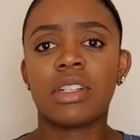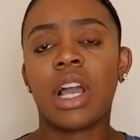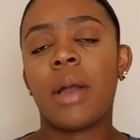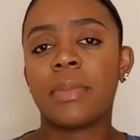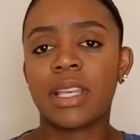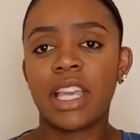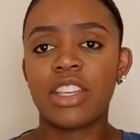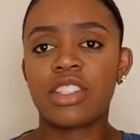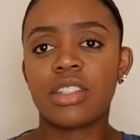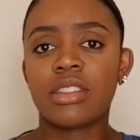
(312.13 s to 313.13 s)

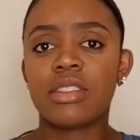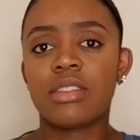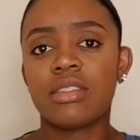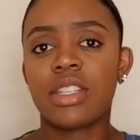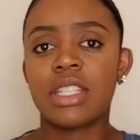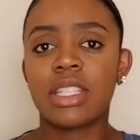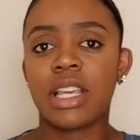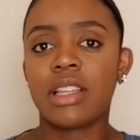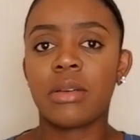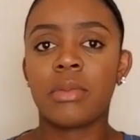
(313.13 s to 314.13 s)
complications, you could
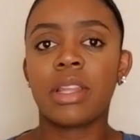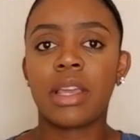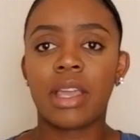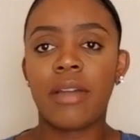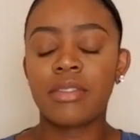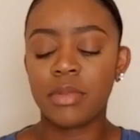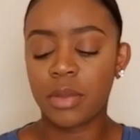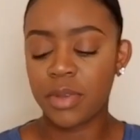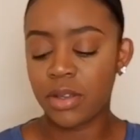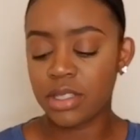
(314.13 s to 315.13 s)
say, that would like have to
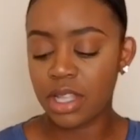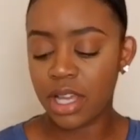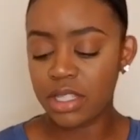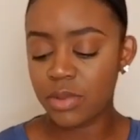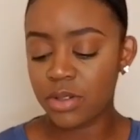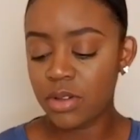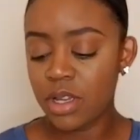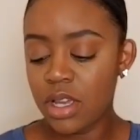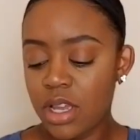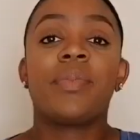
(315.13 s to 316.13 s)
make me go to the hospital.
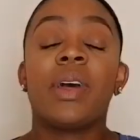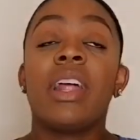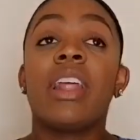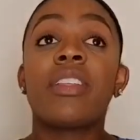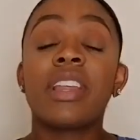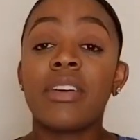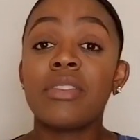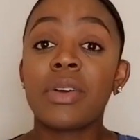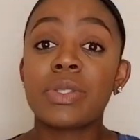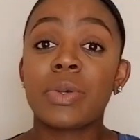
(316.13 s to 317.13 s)
Another thing I've
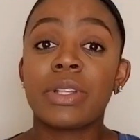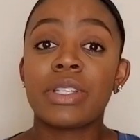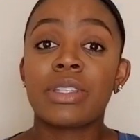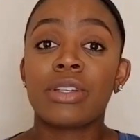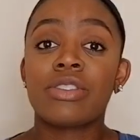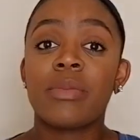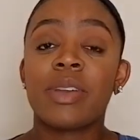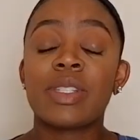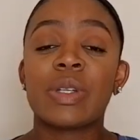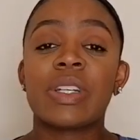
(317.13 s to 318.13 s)
noticed during this third
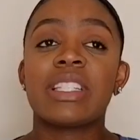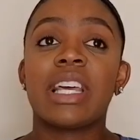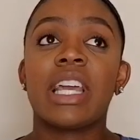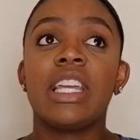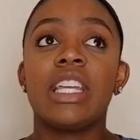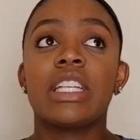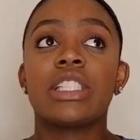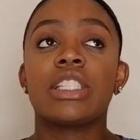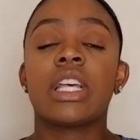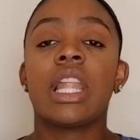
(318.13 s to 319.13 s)
trimester is that he
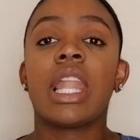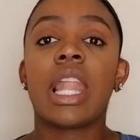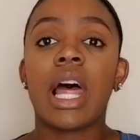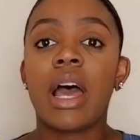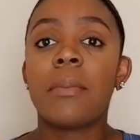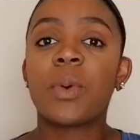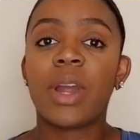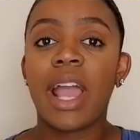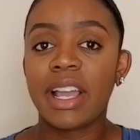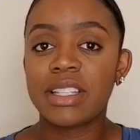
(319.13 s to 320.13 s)
is a lot more
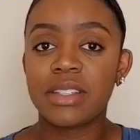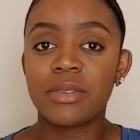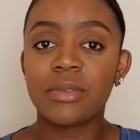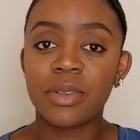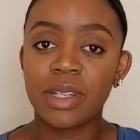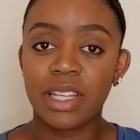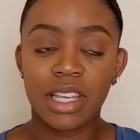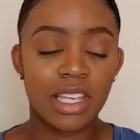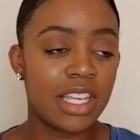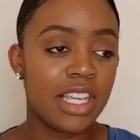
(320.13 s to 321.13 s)
active.
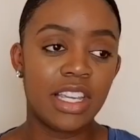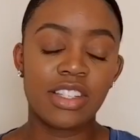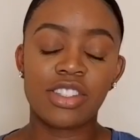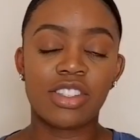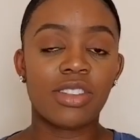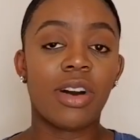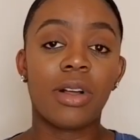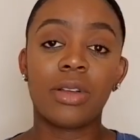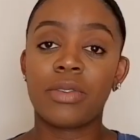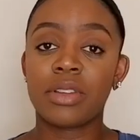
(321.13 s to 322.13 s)
Like, he is just
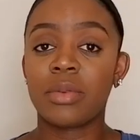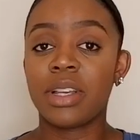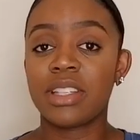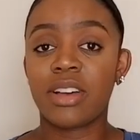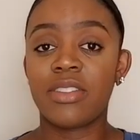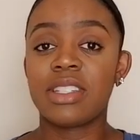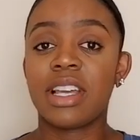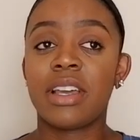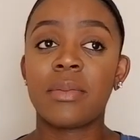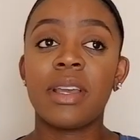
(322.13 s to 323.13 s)
all over the place all the
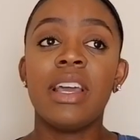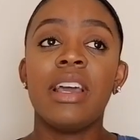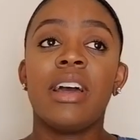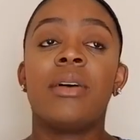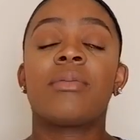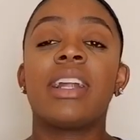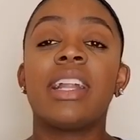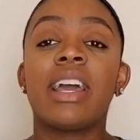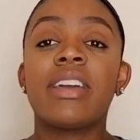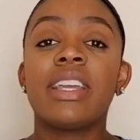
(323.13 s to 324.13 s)
time. Right
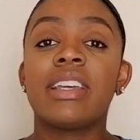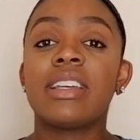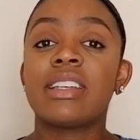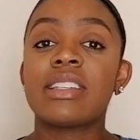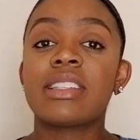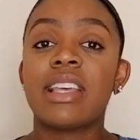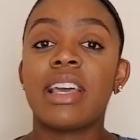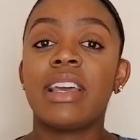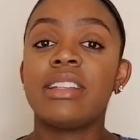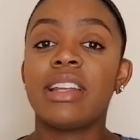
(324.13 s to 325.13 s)
now he is
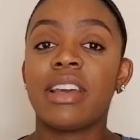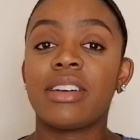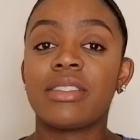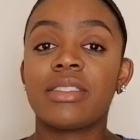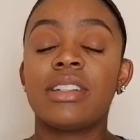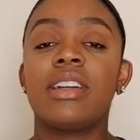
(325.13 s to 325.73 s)
head down,